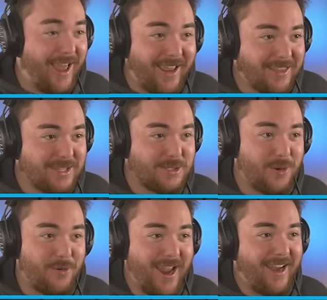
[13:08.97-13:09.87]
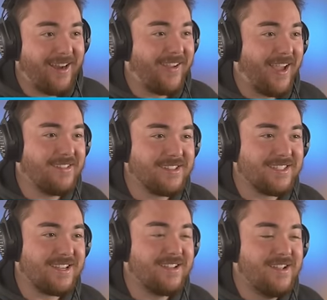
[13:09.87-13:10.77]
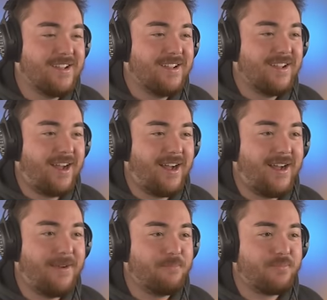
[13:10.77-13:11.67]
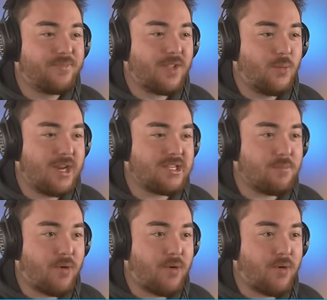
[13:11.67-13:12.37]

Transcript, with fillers: gotta get this one right. Okay, let's see. Um, what is the